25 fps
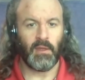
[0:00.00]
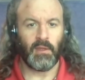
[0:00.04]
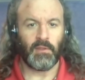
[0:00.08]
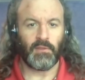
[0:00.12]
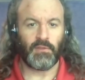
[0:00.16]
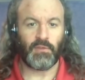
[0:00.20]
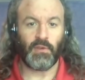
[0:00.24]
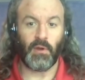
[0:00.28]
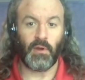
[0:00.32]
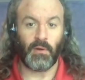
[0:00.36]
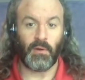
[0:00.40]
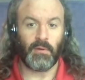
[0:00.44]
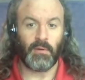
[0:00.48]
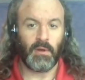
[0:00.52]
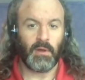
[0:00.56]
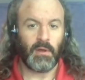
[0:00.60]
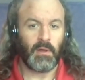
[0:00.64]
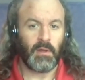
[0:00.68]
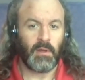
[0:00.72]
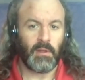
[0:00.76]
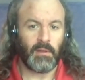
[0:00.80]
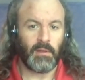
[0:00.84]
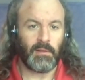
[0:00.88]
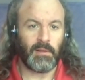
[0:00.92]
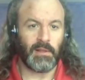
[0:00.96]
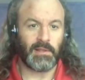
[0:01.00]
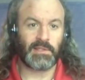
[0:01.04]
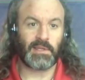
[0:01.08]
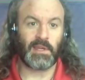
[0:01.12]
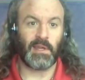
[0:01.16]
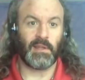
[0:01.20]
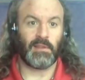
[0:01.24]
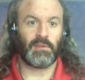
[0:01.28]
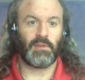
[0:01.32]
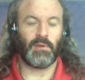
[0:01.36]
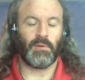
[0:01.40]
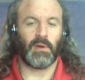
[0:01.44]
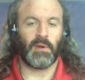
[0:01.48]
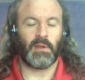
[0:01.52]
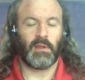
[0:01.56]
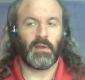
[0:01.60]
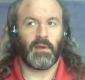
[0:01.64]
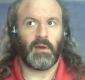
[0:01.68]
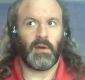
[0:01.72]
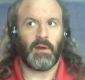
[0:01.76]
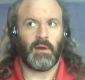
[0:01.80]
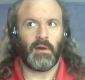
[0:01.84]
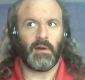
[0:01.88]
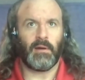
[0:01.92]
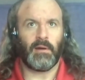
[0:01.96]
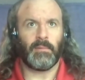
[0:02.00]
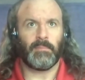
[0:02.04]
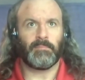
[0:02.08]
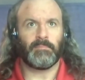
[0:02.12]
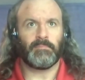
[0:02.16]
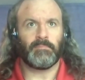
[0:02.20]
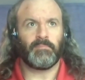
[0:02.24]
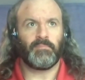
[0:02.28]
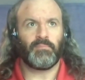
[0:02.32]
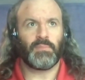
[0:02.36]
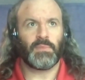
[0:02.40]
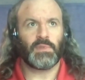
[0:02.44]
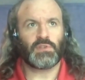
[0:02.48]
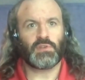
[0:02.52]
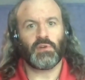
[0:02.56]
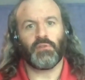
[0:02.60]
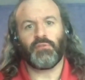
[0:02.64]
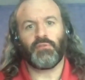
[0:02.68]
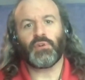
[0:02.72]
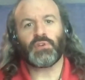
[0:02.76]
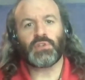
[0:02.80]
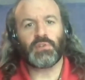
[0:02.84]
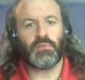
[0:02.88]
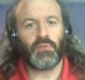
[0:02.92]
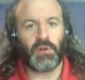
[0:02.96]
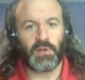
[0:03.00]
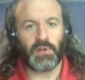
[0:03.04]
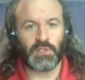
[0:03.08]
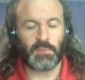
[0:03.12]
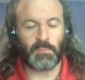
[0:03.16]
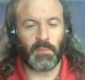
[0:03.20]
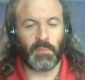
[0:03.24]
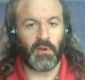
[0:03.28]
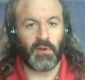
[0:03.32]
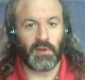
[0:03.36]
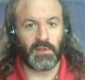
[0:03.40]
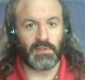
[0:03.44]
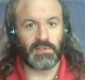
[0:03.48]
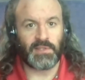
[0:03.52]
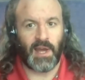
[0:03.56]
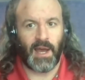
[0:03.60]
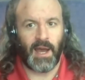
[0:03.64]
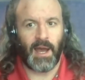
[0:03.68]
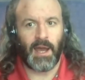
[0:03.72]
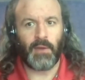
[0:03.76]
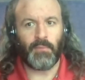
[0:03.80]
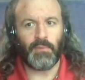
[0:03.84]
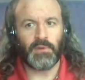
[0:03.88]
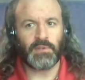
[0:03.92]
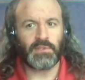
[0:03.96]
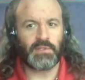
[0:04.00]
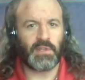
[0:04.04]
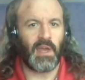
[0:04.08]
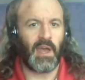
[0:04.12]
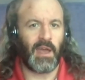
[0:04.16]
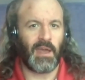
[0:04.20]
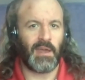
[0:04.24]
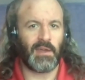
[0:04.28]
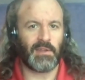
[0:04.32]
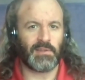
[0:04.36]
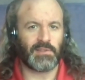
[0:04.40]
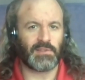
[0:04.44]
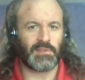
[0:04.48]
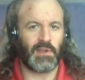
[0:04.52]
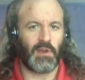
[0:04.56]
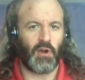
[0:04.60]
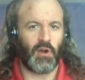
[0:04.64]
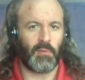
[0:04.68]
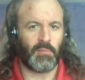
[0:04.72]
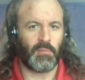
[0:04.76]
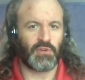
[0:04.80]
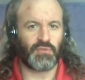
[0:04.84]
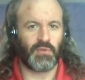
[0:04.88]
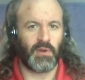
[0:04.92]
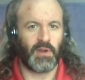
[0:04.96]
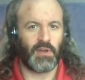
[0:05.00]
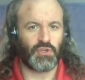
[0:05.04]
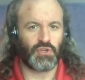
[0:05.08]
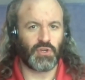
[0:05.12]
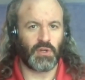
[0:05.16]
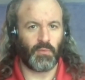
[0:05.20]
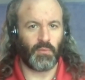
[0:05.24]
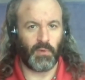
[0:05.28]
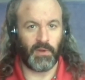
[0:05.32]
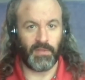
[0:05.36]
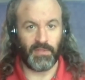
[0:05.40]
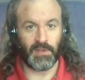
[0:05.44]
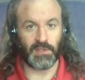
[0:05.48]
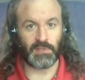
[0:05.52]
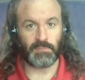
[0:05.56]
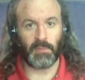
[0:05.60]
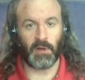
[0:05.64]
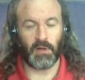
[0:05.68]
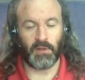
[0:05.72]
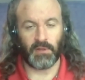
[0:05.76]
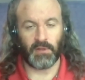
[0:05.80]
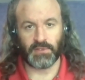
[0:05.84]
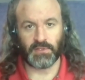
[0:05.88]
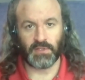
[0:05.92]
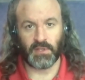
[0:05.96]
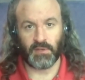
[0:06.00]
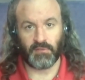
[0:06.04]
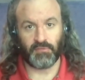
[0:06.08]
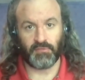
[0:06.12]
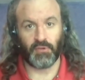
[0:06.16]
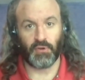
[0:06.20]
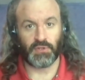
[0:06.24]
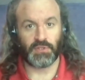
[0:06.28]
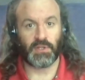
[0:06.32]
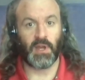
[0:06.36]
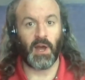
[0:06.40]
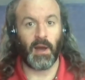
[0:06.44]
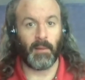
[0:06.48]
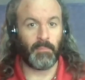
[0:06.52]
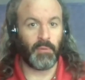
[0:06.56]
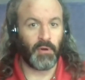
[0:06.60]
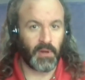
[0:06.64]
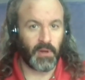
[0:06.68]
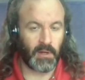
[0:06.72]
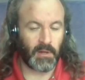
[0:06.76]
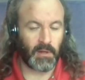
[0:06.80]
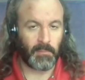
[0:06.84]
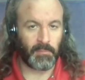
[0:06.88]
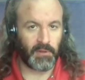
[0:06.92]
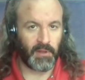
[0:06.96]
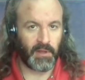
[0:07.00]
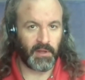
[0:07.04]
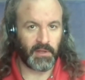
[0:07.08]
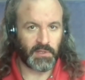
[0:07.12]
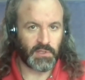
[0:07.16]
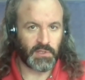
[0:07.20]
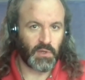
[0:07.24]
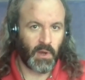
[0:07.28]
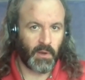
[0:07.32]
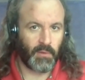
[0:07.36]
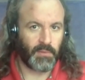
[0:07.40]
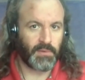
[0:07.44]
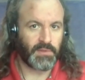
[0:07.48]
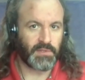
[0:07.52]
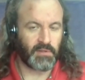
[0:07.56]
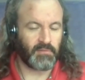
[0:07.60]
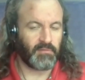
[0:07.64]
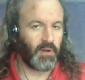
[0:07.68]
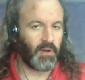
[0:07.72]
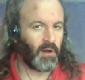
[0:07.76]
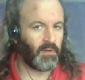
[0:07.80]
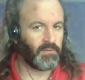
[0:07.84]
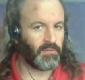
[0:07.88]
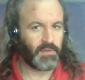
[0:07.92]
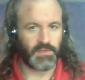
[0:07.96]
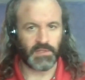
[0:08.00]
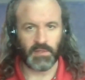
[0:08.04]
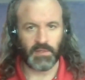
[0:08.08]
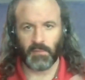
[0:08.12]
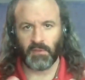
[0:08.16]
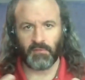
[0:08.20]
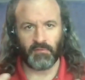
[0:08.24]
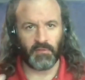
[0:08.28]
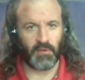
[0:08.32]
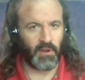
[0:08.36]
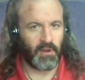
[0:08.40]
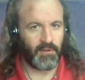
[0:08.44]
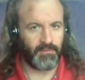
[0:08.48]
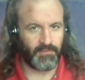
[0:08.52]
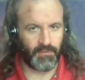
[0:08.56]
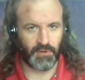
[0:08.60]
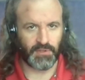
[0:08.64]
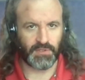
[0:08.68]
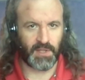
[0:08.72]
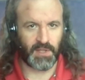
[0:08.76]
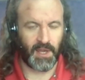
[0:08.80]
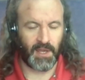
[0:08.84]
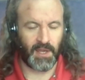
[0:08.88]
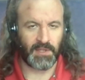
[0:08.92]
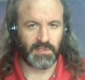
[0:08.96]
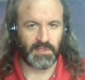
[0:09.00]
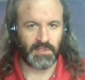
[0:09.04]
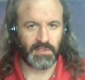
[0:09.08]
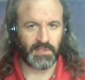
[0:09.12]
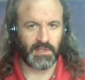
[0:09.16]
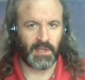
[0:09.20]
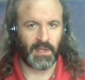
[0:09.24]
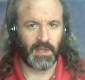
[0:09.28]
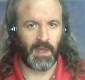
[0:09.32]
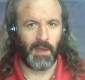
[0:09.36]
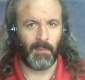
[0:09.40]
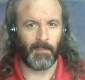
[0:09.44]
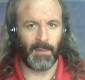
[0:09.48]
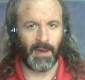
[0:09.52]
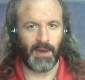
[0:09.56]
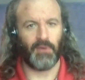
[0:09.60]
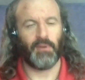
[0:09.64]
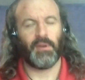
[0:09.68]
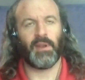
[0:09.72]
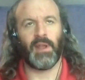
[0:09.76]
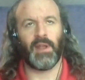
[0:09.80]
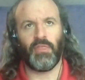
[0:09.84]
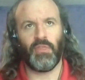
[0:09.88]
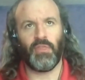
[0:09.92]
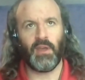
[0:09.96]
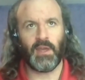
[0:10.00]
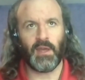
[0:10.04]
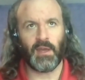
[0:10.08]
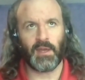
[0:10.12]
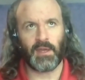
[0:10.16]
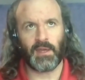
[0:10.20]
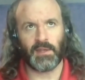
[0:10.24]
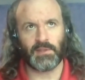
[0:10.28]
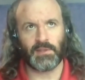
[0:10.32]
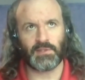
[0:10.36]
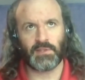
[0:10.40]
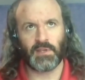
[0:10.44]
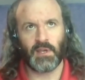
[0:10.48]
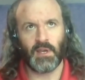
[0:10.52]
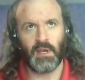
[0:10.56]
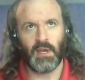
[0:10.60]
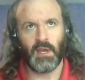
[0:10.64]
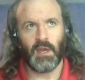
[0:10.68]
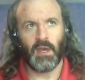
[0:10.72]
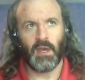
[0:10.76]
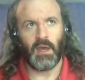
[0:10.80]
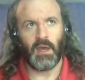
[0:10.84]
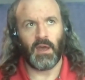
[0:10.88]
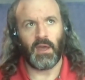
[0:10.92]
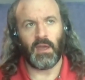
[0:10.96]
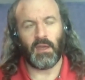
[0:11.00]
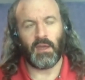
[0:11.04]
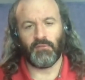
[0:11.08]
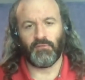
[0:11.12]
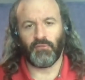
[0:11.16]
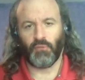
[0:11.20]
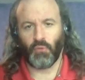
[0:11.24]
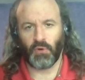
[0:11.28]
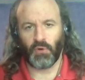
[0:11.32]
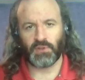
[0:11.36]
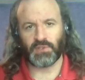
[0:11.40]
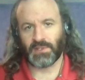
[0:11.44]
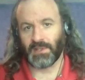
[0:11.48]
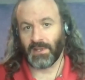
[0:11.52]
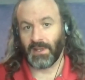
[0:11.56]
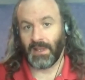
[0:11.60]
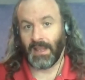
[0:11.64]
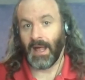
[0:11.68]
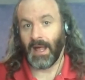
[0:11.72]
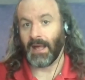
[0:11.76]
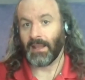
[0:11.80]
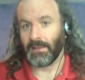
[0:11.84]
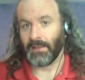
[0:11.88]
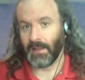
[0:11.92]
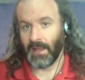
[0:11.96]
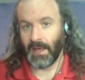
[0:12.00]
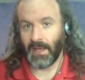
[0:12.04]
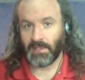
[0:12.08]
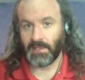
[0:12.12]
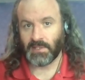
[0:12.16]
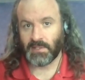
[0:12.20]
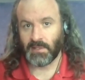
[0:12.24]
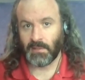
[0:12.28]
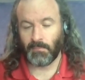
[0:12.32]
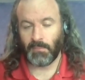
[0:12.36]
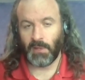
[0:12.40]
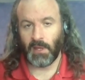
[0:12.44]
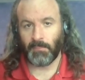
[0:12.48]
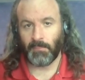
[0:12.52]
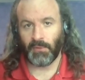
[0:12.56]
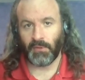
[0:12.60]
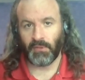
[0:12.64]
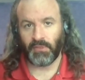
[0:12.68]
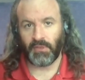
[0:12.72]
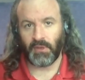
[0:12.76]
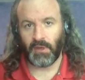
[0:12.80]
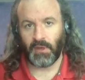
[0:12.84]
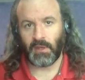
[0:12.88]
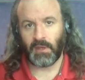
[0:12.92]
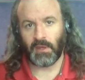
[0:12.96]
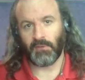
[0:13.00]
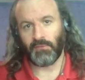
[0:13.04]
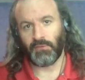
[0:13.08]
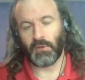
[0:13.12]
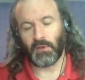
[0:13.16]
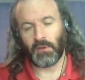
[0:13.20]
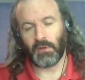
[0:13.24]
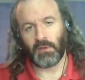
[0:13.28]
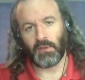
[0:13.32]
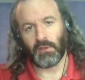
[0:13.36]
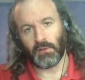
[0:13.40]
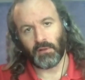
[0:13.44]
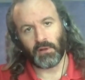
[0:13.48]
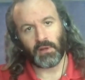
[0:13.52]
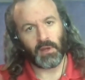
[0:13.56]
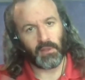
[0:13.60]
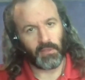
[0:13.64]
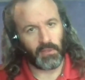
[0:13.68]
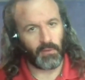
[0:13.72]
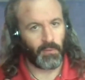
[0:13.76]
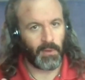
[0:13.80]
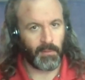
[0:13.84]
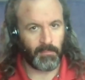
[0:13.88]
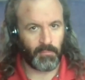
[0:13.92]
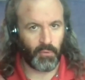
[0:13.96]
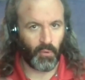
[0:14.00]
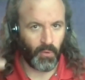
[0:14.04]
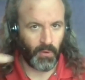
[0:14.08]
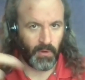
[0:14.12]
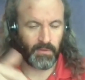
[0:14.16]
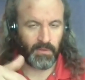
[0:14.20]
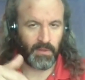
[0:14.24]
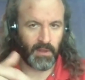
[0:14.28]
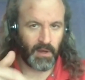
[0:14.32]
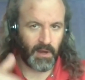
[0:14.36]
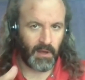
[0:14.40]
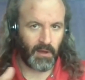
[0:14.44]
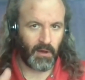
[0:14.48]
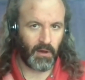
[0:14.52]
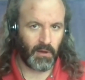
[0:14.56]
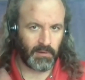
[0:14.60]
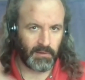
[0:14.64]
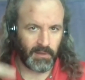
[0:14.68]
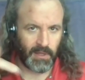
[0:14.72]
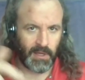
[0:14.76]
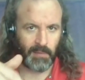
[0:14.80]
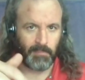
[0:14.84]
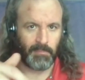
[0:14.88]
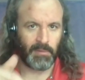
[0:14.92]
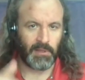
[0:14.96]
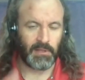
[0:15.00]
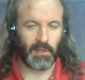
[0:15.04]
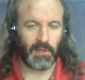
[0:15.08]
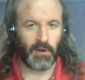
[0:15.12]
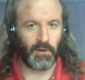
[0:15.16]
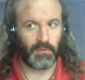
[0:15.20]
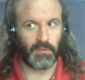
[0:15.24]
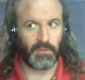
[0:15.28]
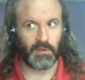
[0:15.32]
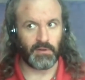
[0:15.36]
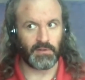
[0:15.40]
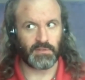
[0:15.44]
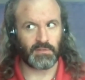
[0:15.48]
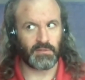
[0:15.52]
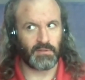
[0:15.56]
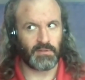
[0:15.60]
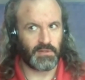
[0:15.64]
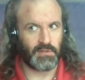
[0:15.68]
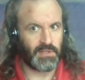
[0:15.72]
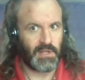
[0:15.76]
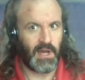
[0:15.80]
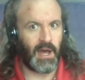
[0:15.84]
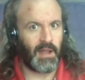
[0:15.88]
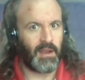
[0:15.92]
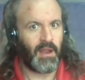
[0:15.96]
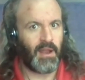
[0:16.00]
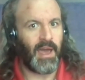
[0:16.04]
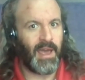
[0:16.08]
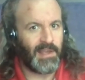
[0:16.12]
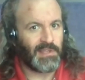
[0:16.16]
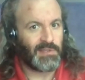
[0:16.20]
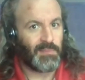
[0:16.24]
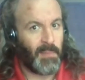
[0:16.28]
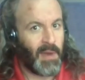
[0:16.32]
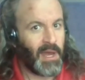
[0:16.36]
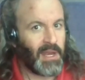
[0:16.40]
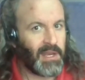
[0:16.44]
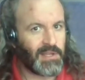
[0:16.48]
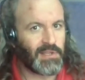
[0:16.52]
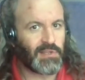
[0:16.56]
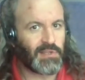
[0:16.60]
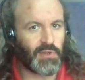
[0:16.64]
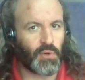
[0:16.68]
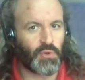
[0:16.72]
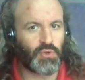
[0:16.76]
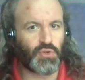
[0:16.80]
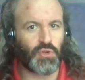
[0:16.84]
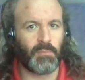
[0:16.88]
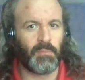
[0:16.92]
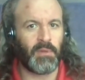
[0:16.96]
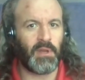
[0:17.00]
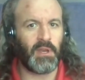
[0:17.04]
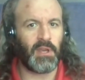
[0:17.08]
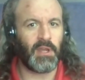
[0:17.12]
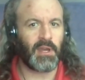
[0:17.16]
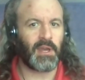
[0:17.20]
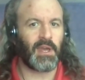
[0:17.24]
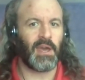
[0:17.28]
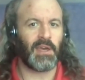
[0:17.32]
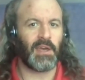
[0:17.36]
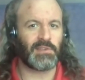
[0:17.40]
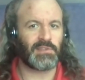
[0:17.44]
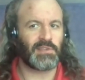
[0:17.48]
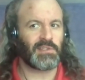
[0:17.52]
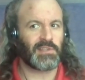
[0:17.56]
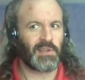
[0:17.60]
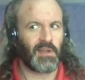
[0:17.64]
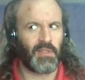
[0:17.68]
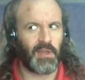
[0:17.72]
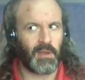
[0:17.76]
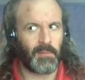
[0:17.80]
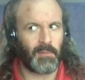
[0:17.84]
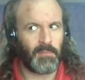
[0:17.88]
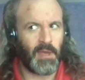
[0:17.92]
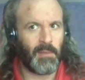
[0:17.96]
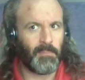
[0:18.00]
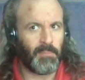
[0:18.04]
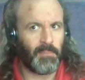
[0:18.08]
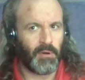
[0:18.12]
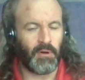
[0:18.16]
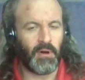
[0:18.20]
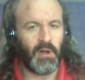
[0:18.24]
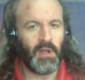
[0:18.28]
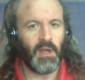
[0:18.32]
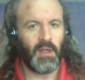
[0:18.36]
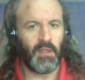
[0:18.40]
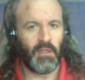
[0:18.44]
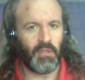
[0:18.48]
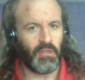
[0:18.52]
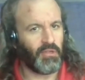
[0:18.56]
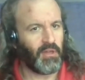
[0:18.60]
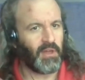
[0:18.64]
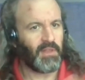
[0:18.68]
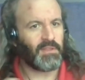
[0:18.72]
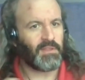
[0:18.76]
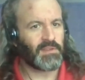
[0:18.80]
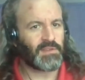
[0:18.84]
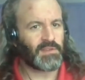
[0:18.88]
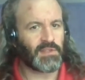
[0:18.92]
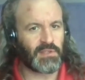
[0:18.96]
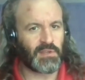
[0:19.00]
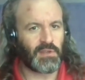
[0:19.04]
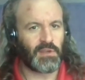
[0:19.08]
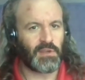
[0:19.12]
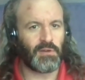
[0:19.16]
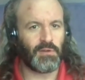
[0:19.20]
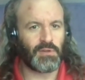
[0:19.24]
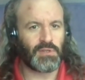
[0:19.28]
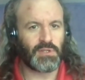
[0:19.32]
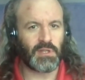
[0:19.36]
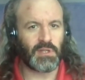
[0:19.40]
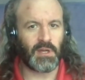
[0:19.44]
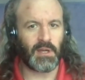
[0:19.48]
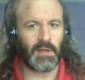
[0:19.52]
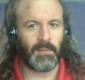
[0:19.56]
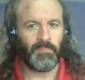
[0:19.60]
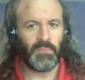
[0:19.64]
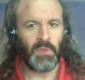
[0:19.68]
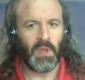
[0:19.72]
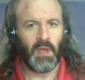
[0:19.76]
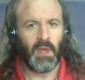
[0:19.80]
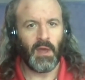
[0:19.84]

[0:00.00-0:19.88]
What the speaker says: So let's get to it. So first of all, experience. I was the ANC arbitration when this policy first got put into place. So I was involved in some of the very first cases that came out. And I think it gets enforced a lot less than people think. If you look in the report that I'll link below, there's not as many social media cases. I think people think this is a huge thing.